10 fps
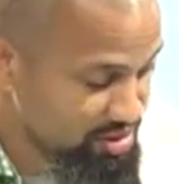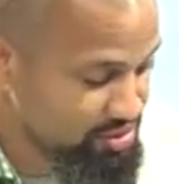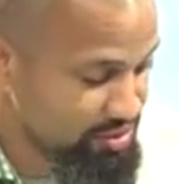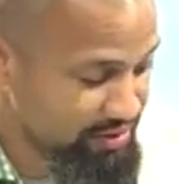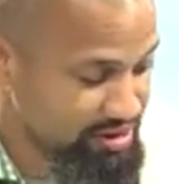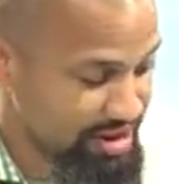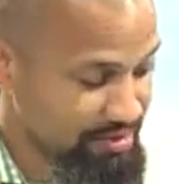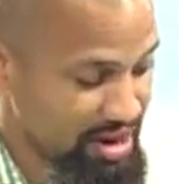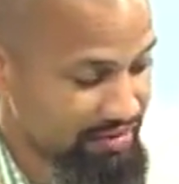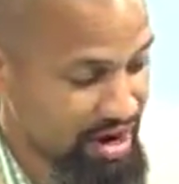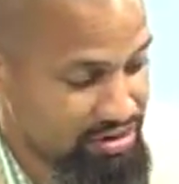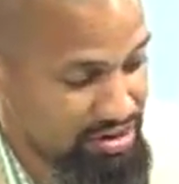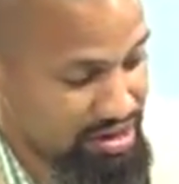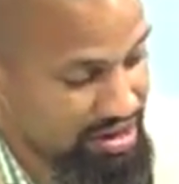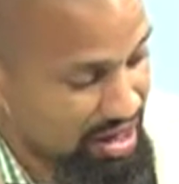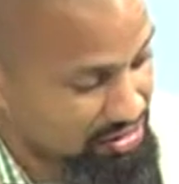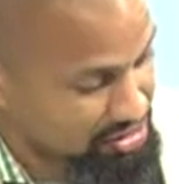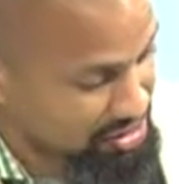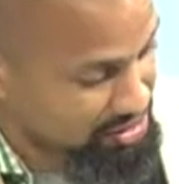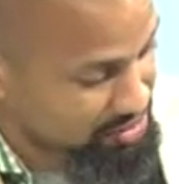So for example, I have
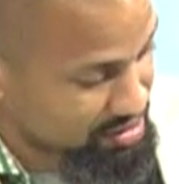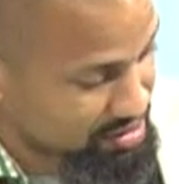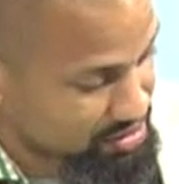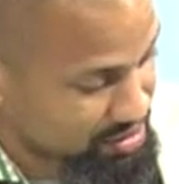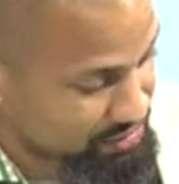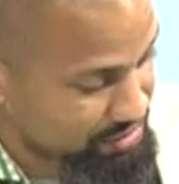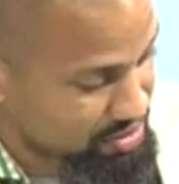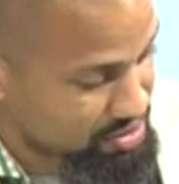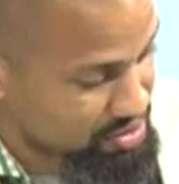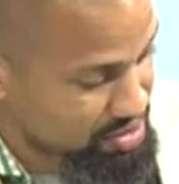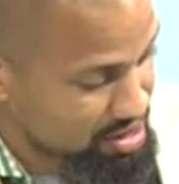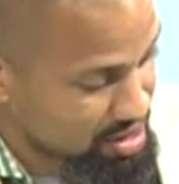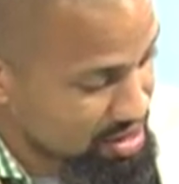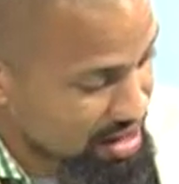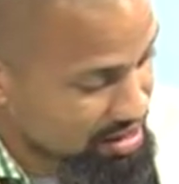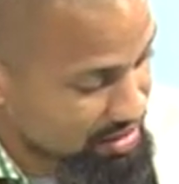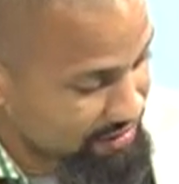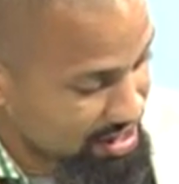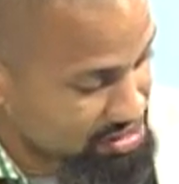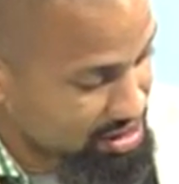R2D2 on this one for the hole. And then if
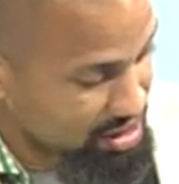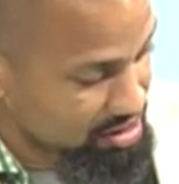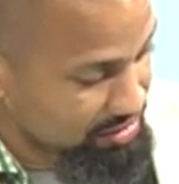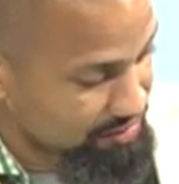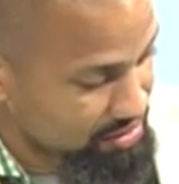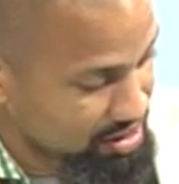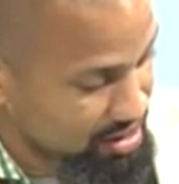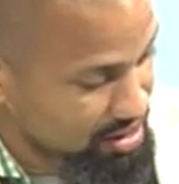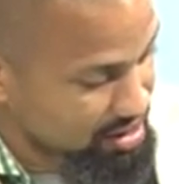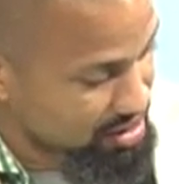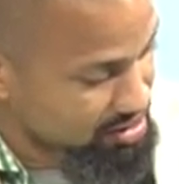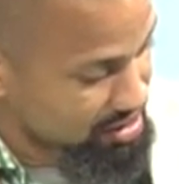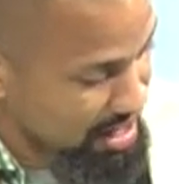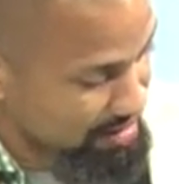I actually lock the phone and unlock it, I have